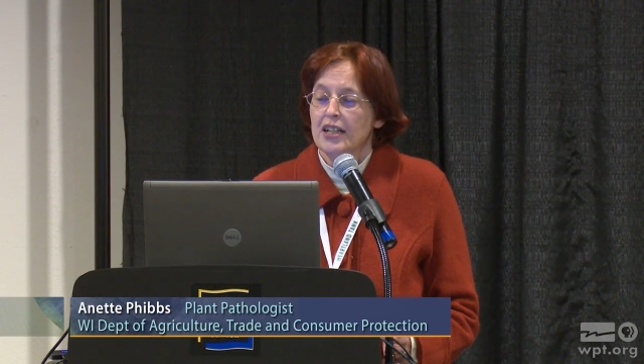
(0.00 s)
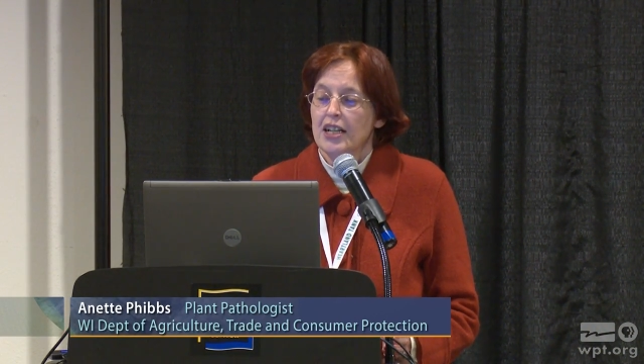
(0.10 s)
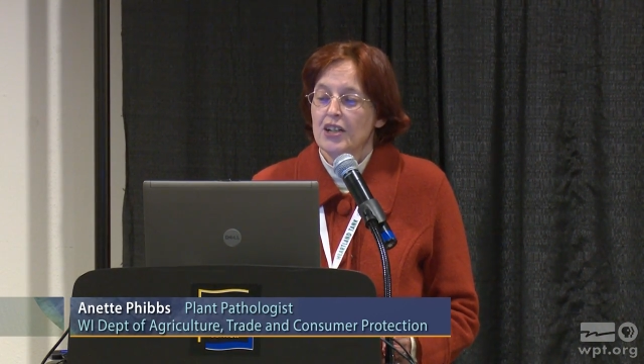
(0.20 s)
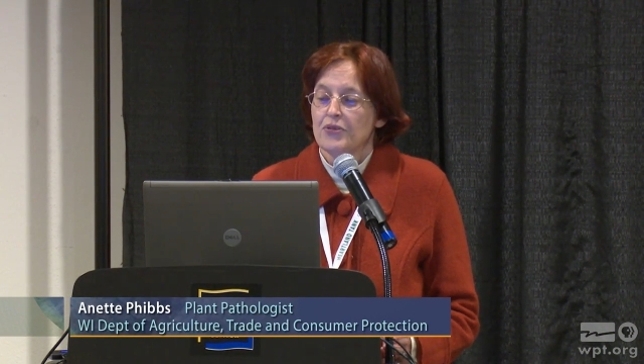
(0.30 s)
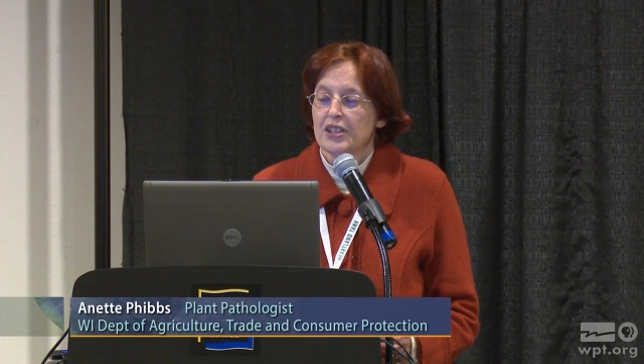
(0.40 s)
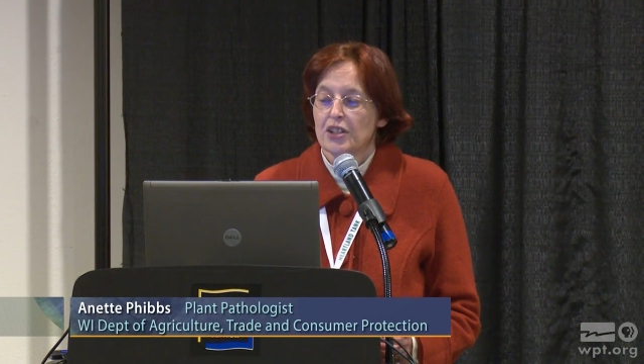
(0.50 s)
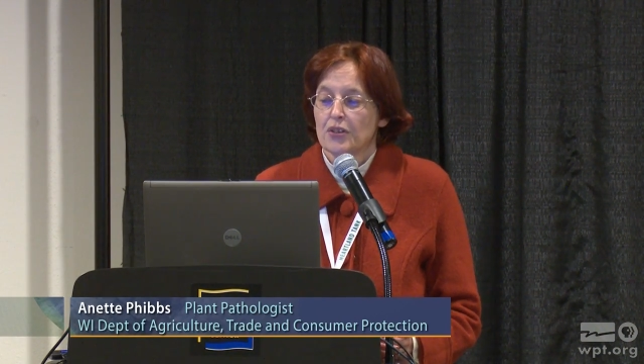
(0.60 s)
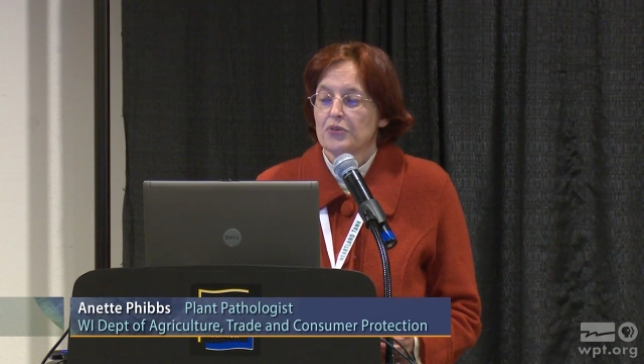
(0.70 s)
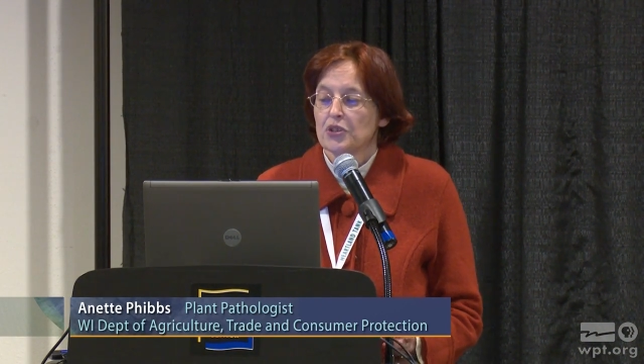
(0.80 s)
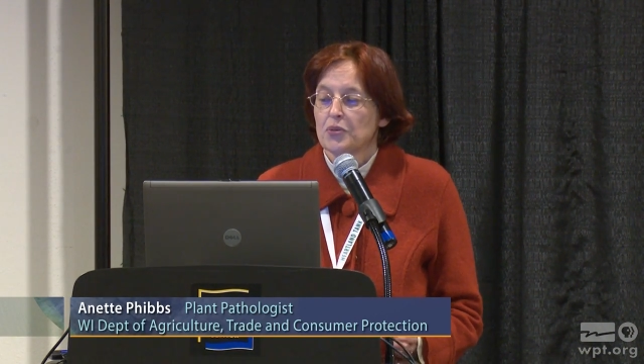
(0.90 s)

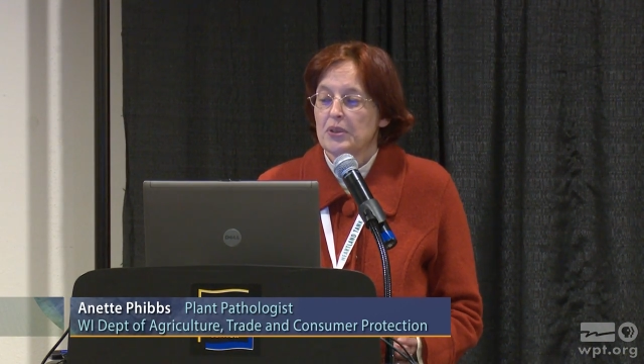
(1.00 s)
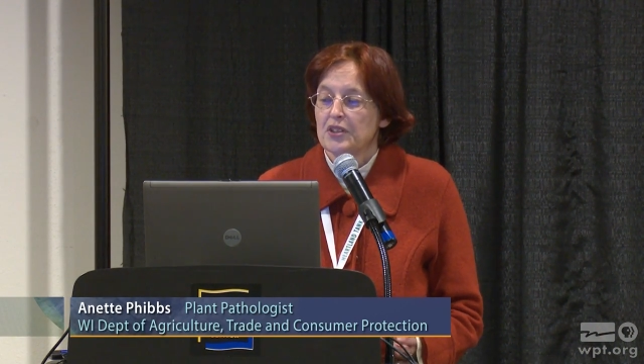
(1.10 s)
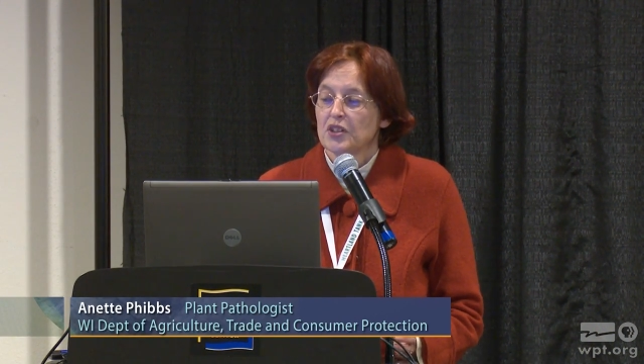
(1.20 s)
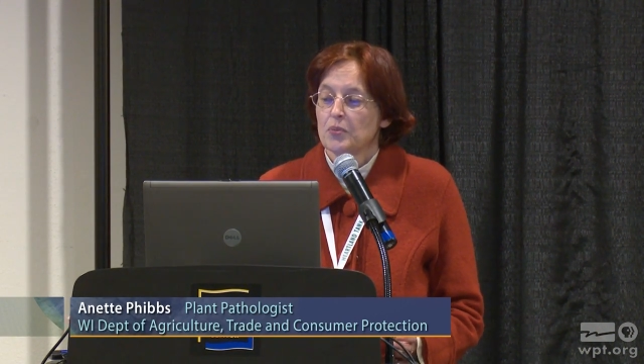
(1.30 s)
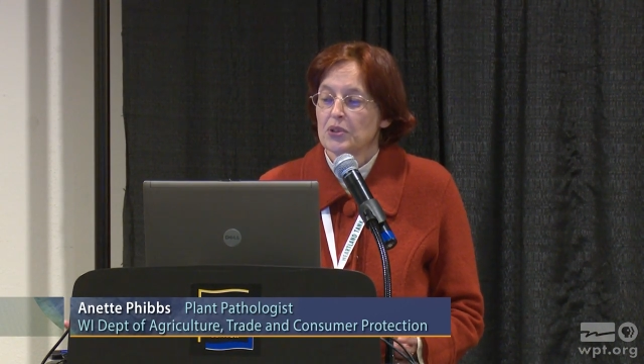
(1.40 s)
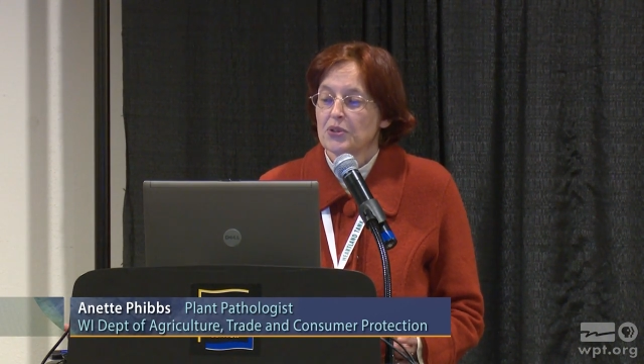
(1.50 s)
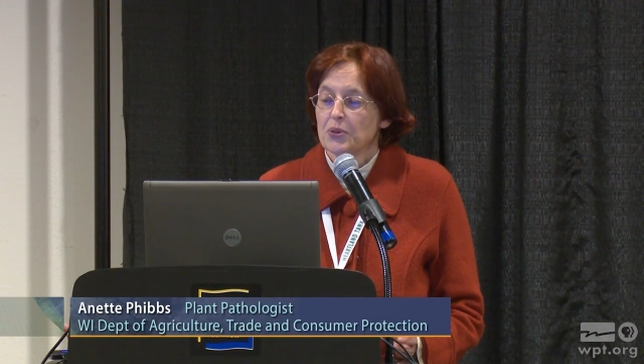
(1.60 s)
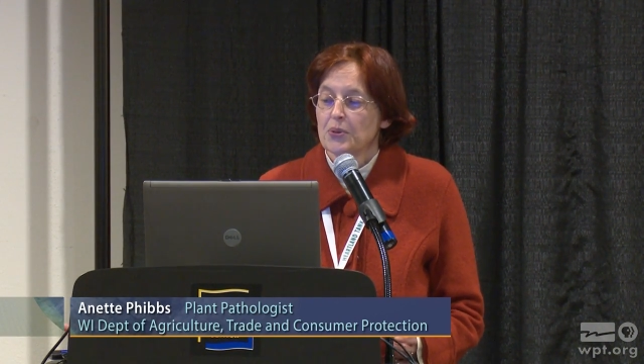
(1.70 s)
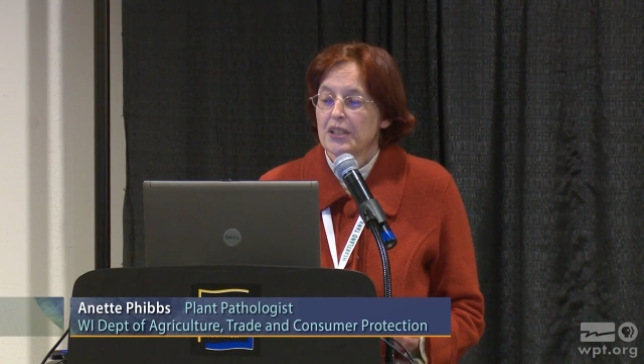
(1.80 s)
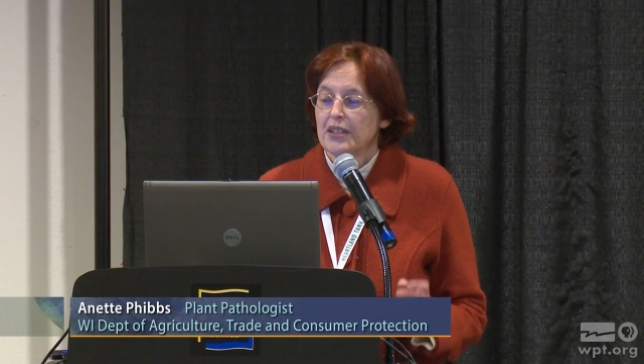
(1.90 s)
Phytophthora species prisoni,